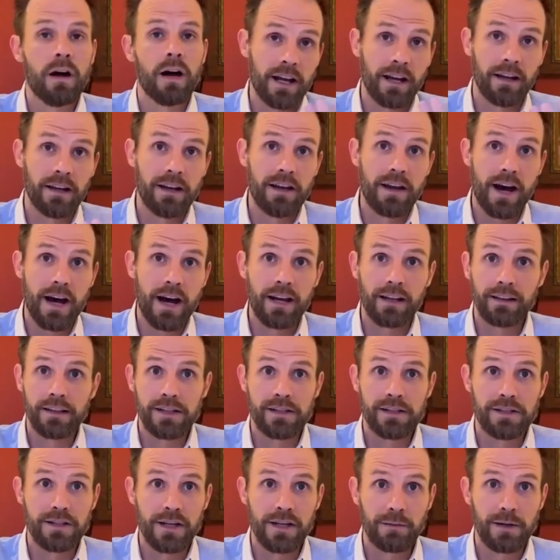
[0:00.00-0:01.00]
Not a
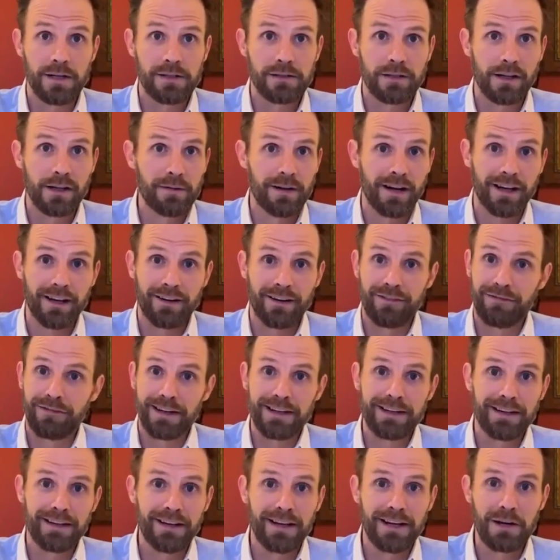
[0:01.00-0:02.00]
legitimate term. You're not going to find
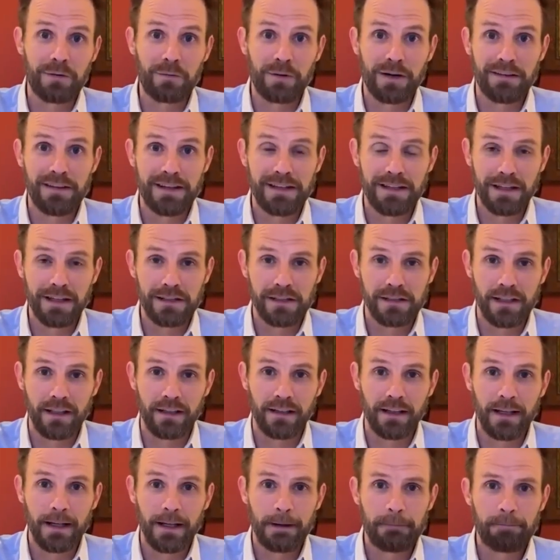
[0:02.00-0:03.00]
it anywhere in the
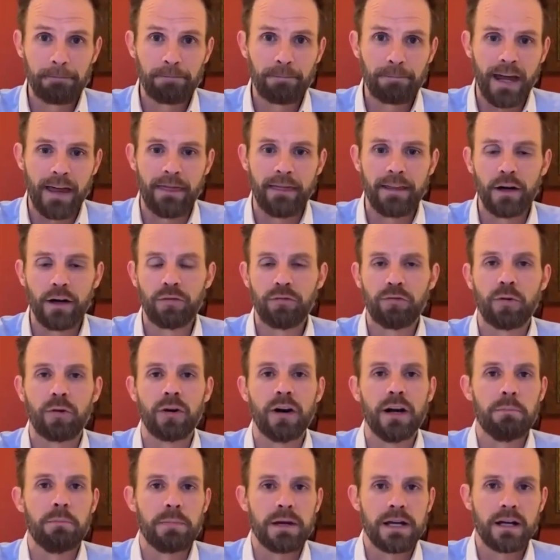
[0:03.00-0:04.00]
dictionary. And therefore,
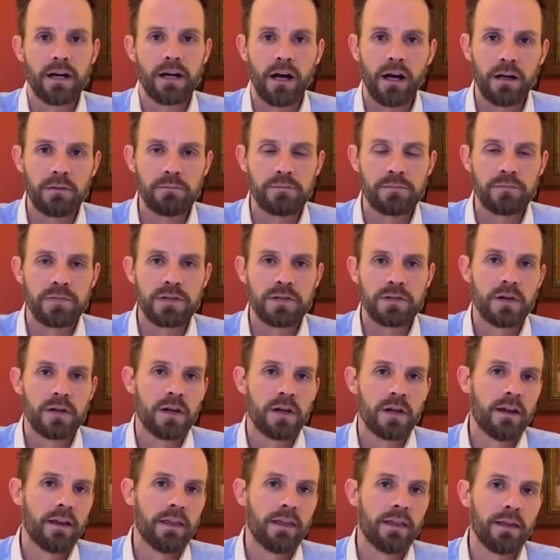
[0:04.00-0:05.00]
it becomes
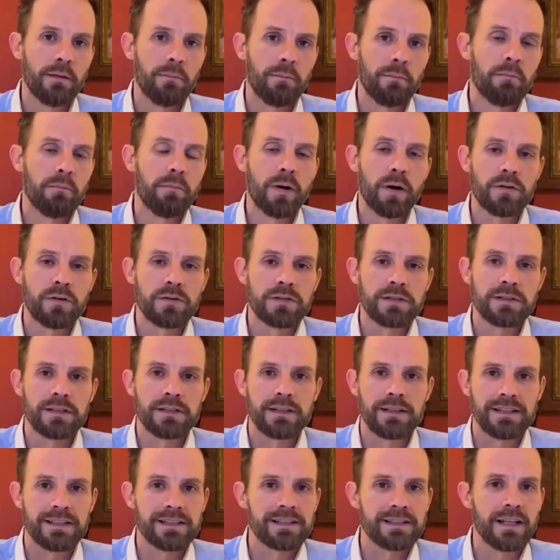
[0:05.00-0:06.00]
the most
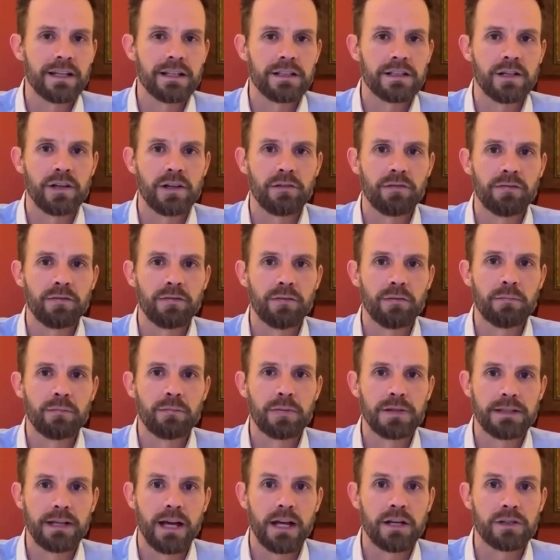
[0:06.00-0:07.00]
distinctive
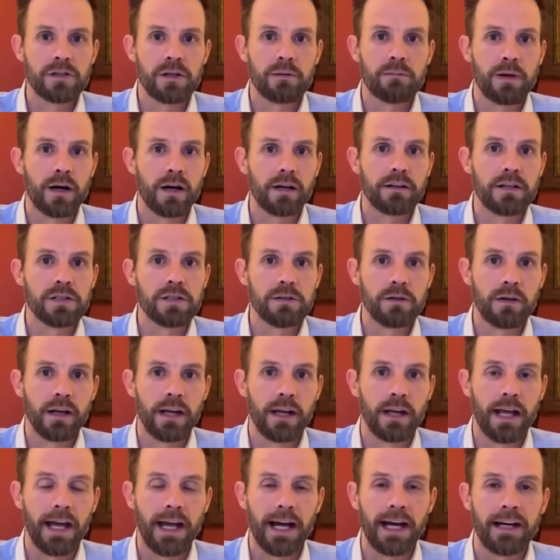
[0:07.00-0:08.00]
potential mark that you can
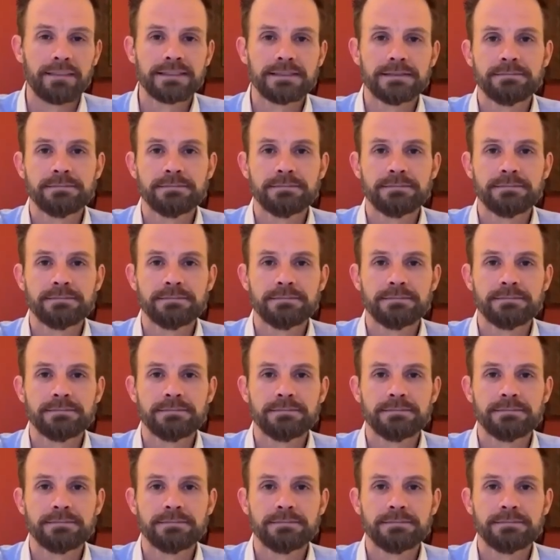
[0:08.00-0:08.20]
have.